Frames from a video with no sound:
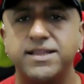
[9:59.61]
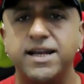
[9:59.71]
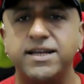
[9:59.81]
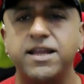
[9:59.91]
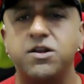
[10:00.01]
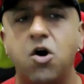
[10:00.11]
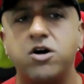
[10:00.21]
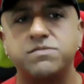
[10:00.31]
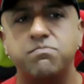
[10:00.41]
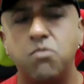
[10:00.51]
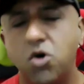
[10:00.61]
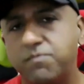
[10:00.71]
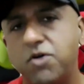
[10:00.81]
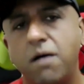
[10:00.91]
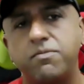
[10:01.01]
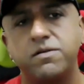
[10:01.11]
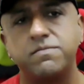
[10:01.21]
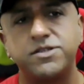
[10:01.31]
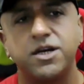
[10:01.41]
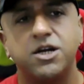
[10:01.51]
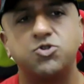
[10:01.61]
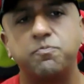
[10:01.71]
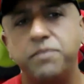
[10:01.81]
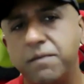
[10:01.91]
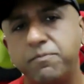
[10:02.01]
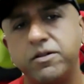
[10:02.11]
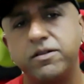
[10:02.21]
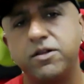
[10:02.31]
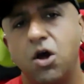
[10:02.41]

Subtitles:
that can cause more problems to people